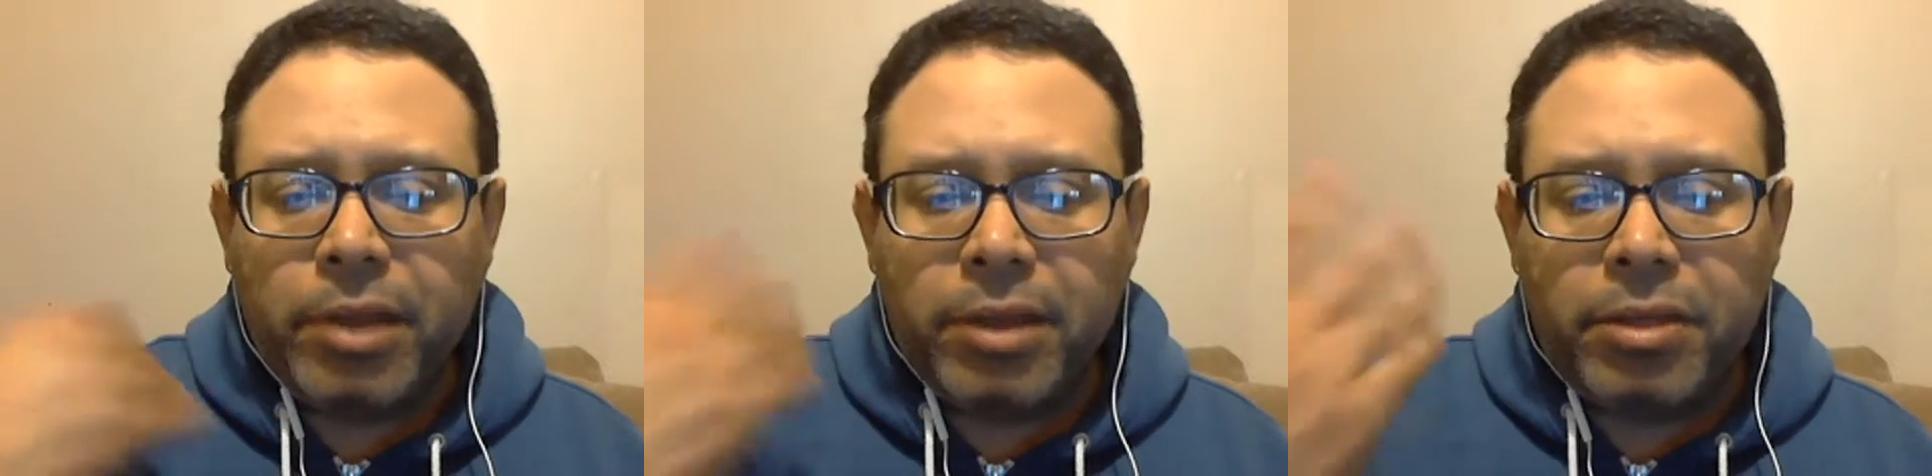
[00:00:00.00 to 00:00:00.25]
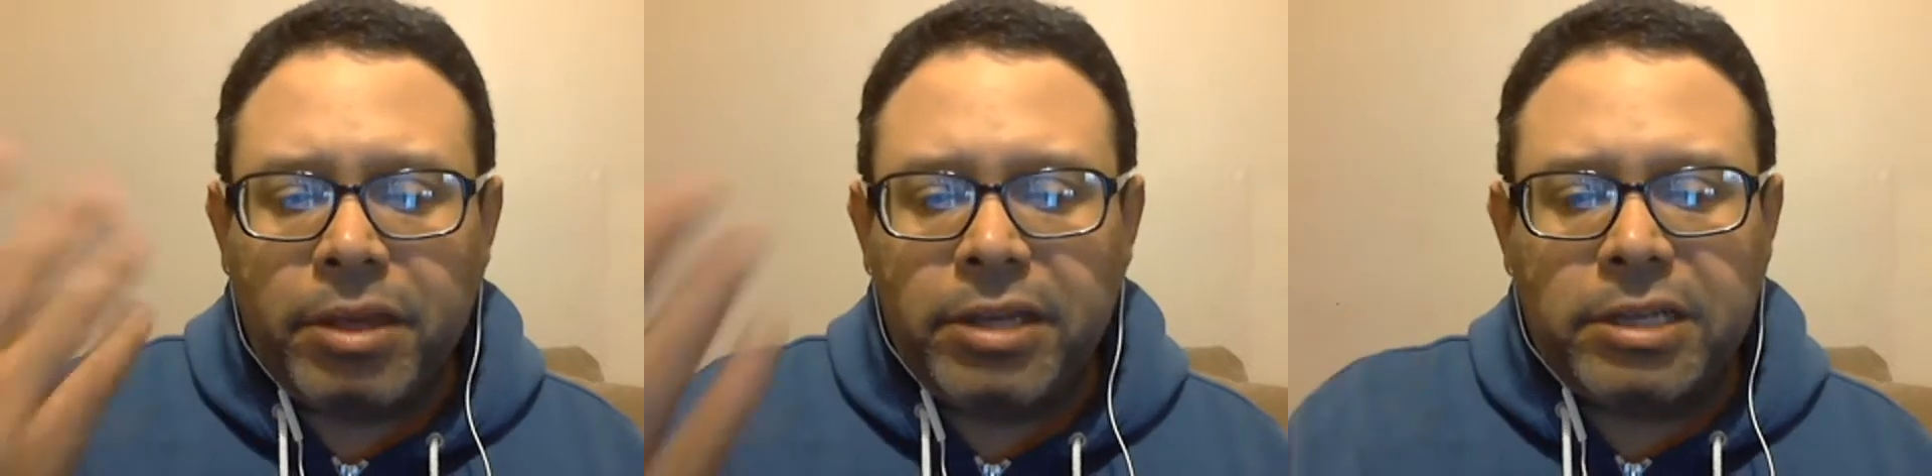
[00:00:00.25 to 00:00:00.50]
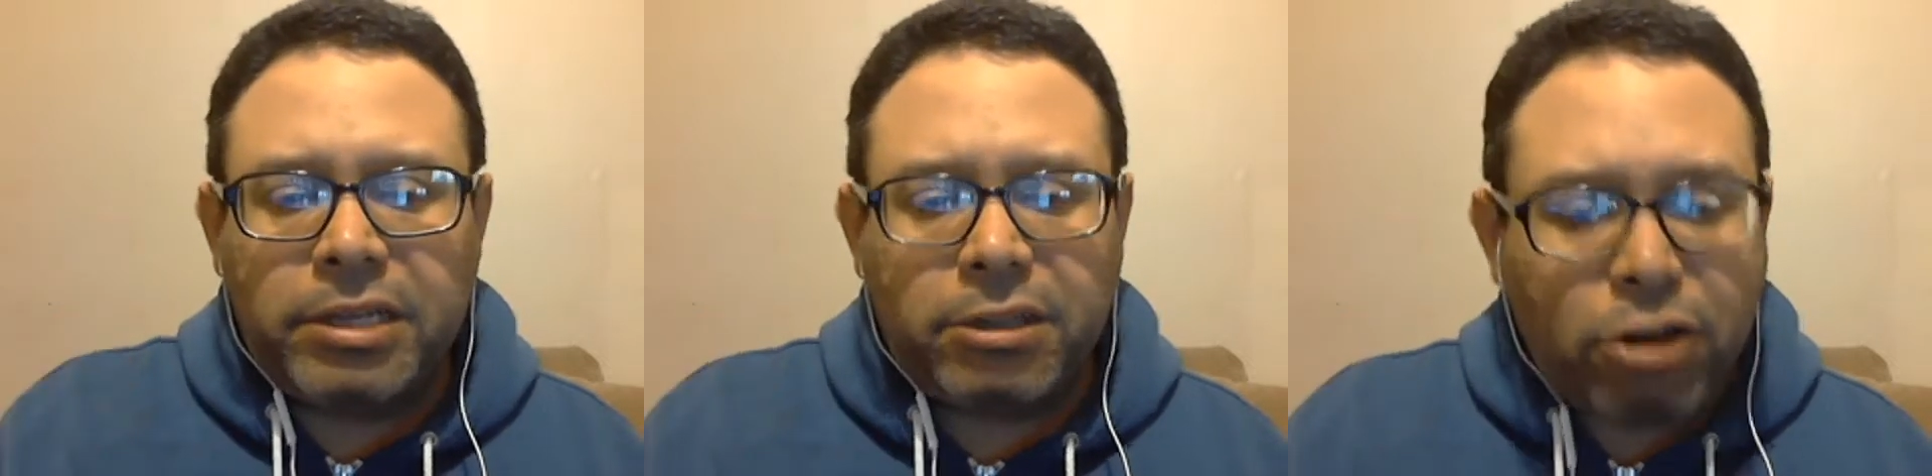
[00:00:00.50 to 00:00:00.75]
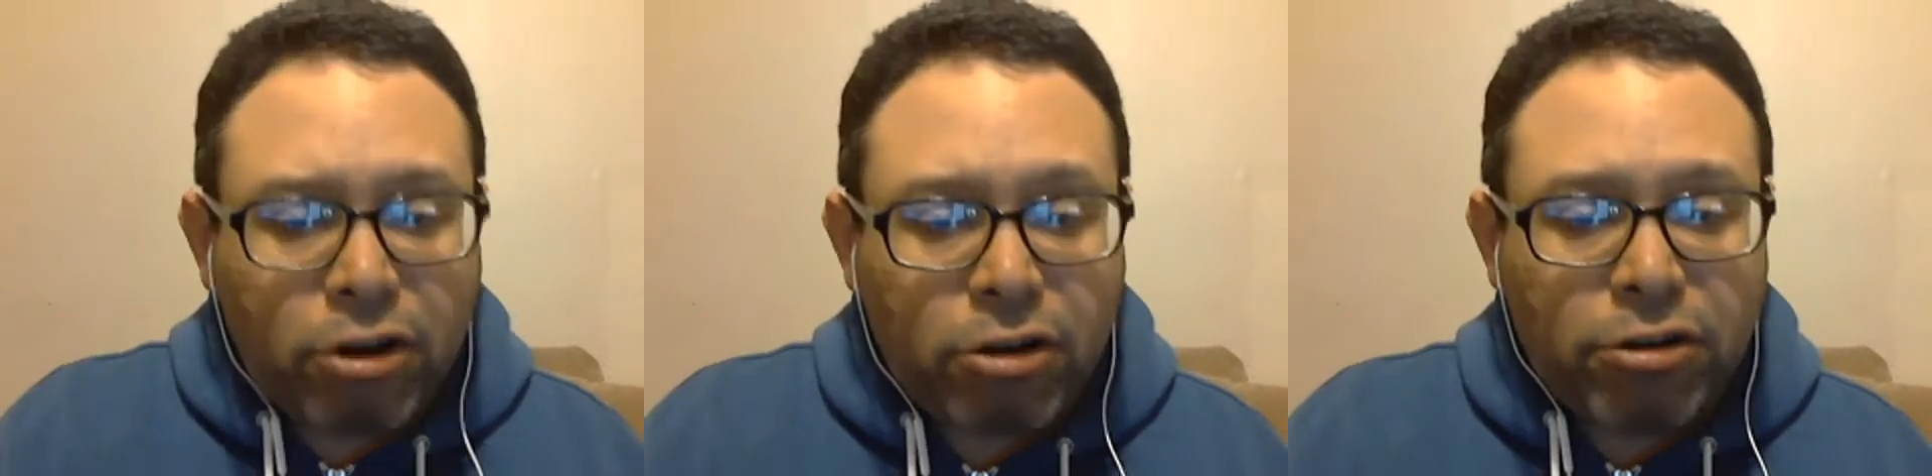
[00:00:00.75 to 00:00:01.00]
things like the
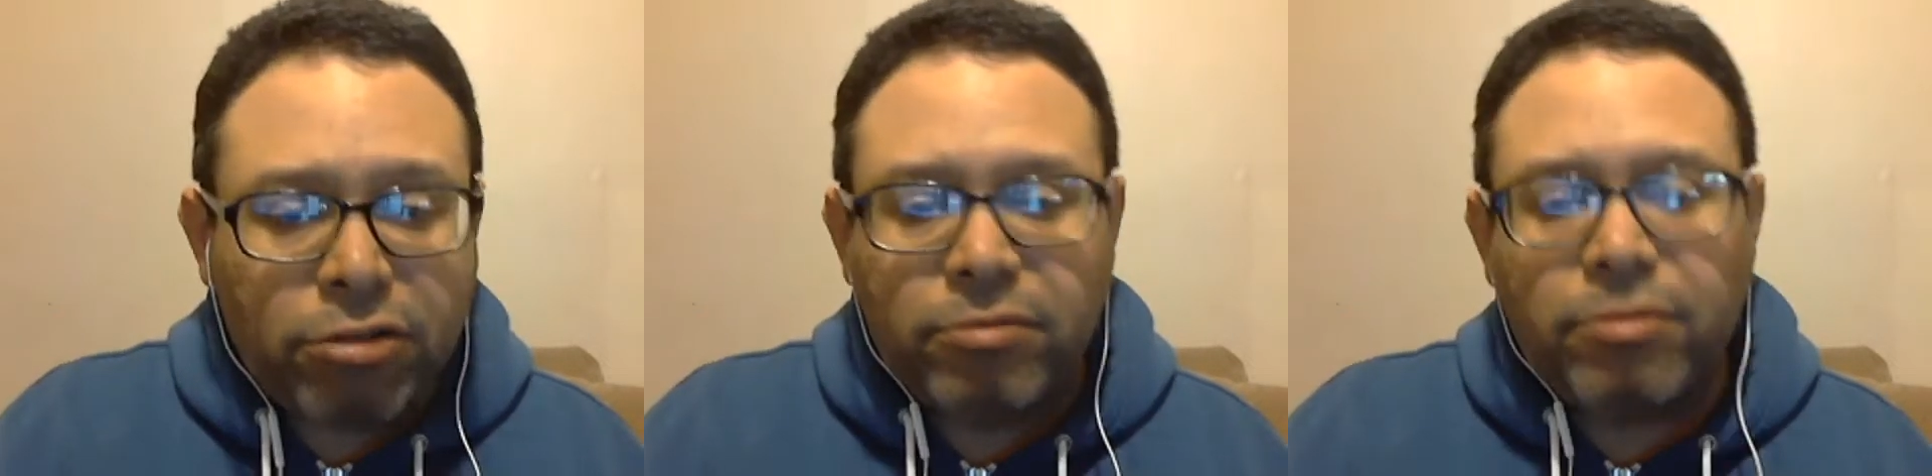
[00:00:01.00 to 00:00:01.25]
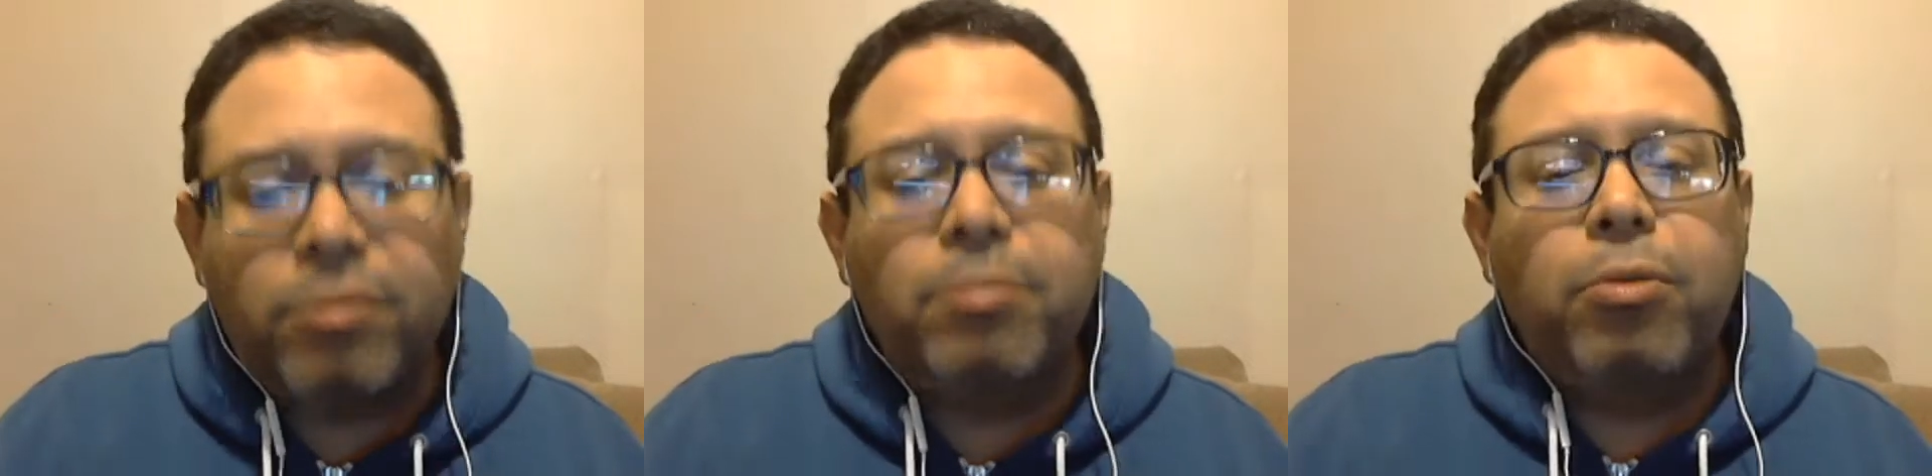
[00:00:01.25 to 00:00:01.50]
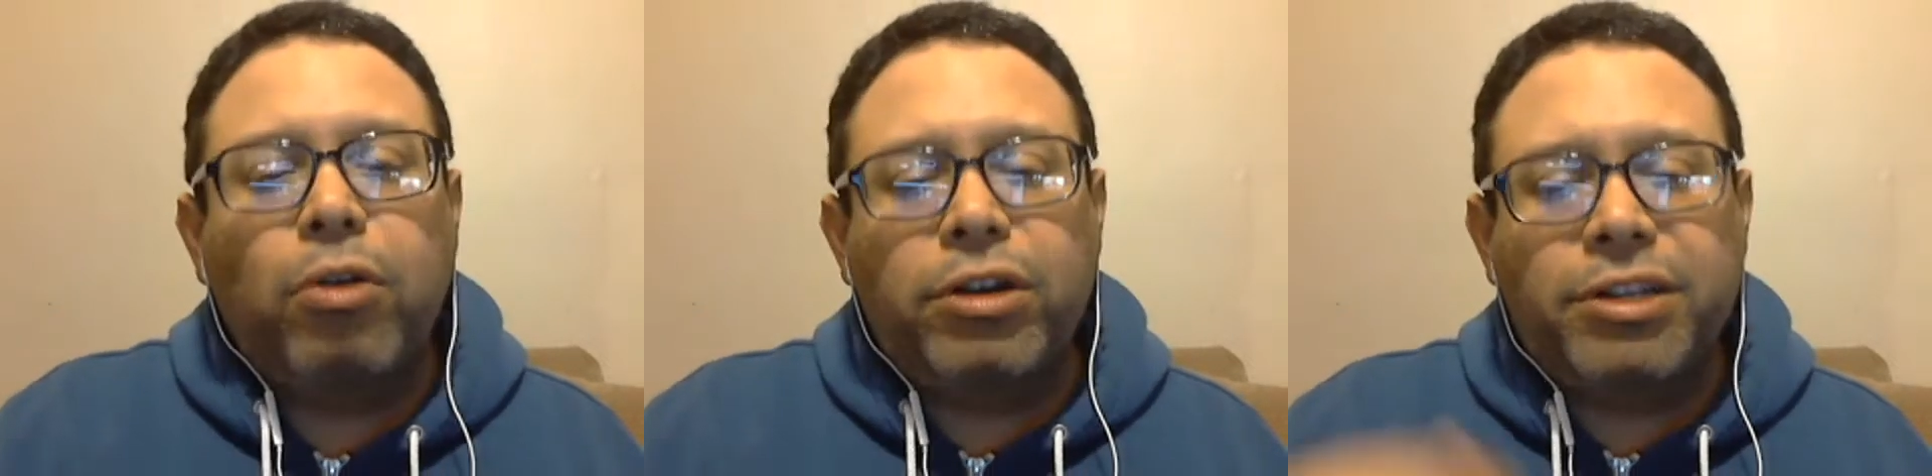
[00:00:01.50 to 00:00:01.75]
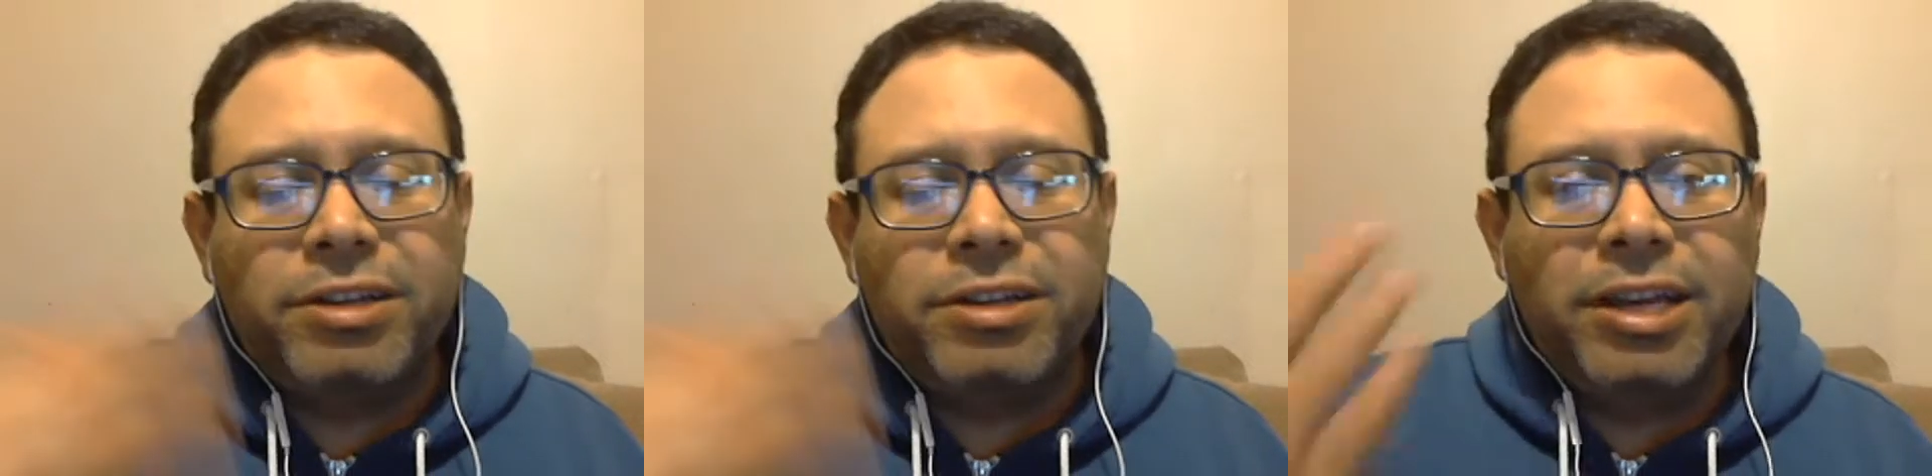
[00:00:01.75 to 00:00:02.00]
Kerner Report